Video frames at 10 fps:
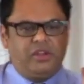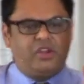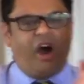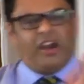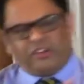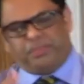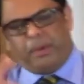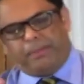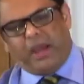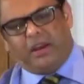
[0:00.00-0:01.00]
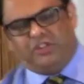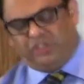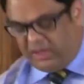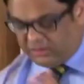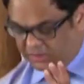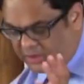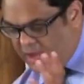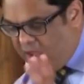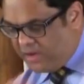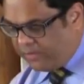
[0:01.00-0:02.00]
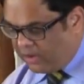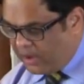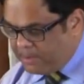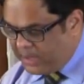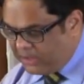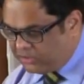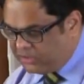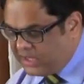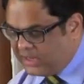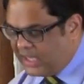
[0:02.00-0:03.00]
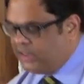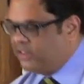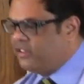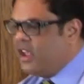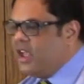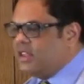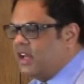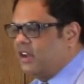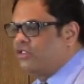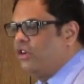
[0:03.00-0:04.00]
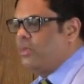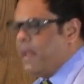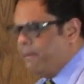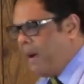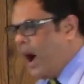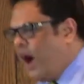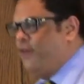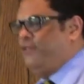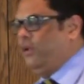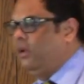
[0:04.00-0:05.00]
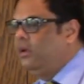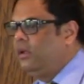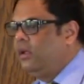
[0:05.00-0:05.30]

God is preparing Jesus for a ministry that is going to be powerful.